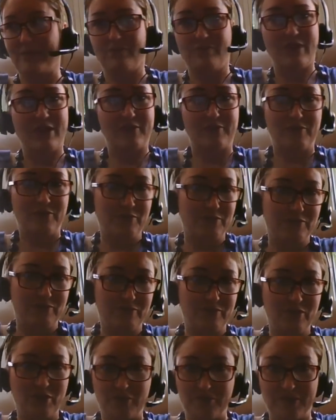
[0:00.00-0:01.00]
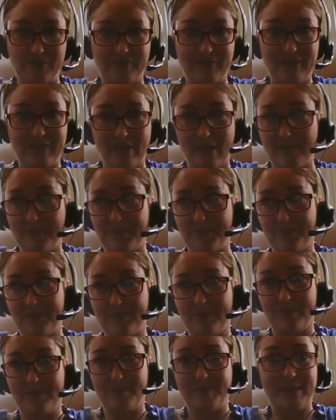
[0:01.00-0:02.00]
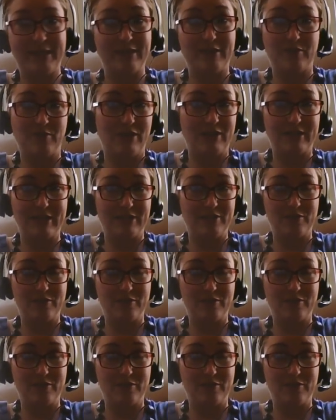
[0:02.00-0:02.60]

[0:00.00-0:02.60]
running through the jungles of Vietnam, speaking directly to